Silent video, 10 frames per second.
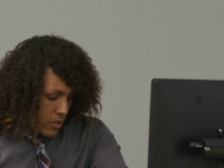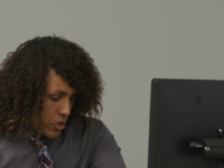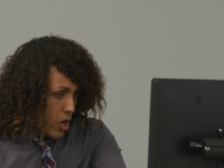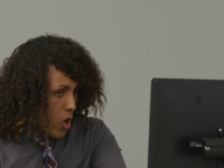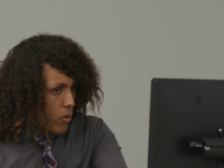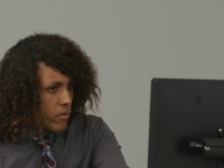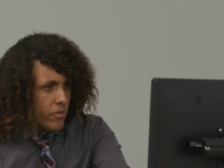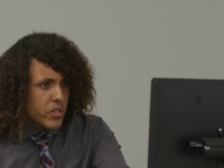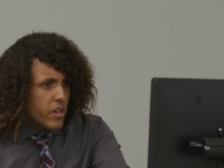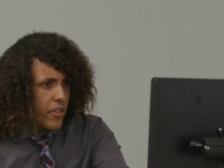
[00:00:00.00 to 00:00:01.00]
So
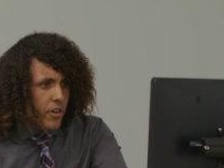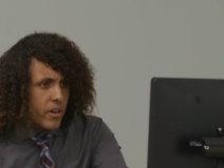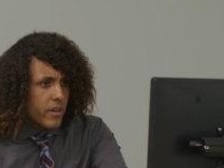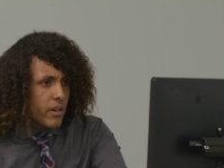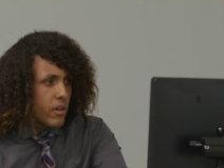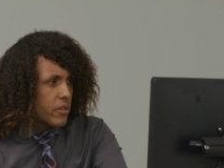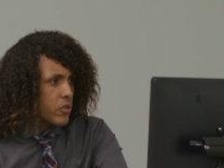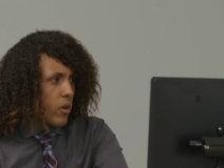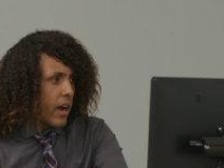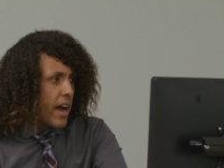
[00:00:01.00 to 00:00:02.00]
there's
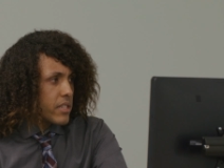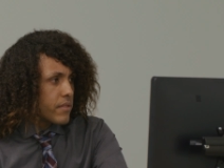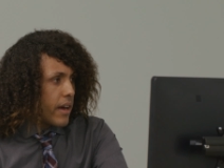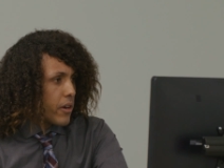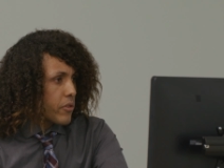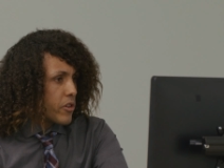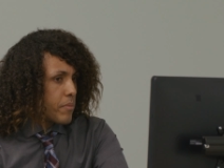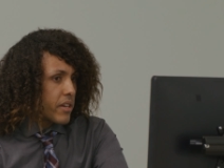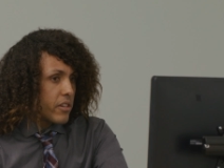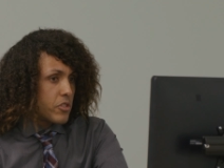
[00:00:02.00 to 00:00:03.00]
all kinds of
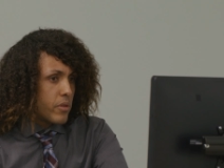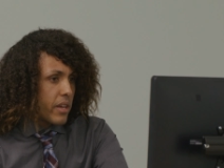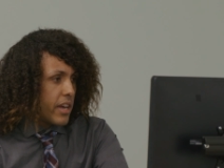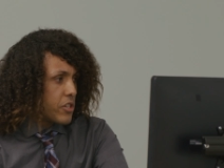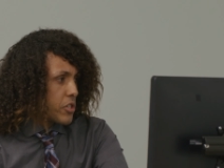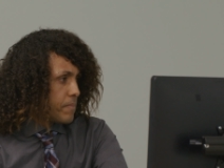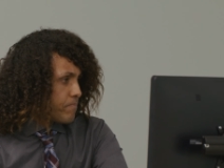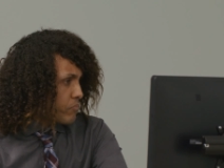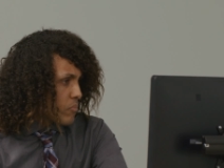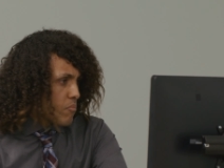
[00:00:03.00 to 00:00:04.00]
algorithmic
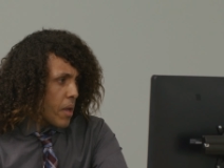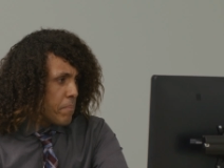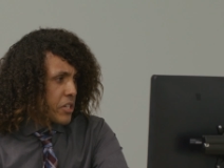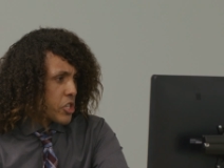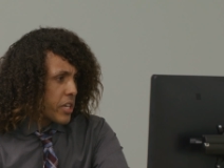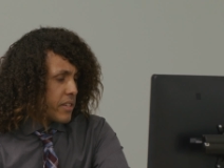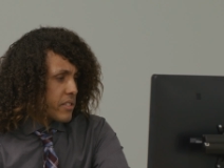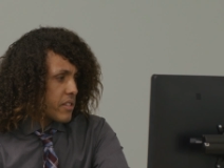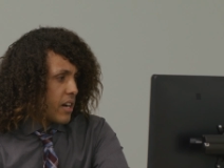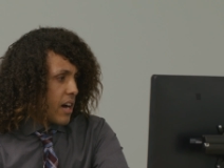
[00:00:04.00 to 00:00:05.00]
adjudication.
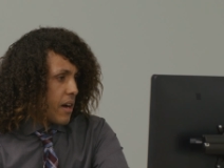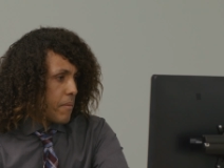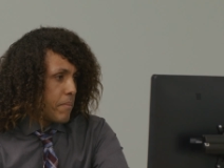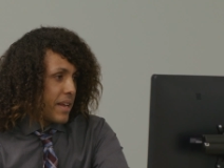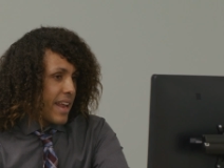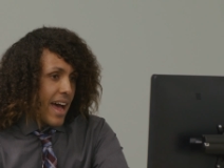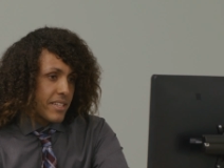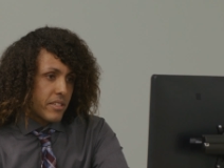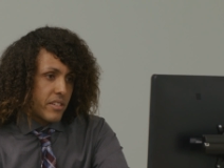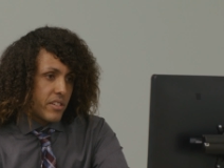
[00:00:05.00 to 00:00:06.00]
Michigan's
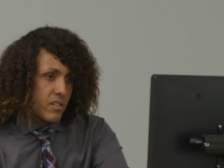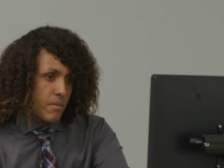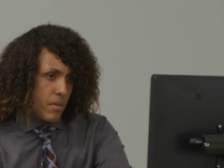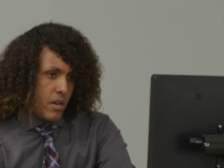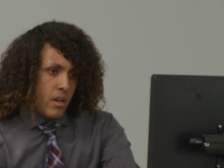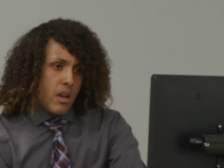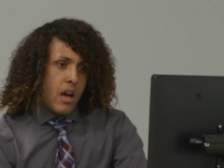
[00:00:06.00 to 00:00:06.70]
MIDAS system,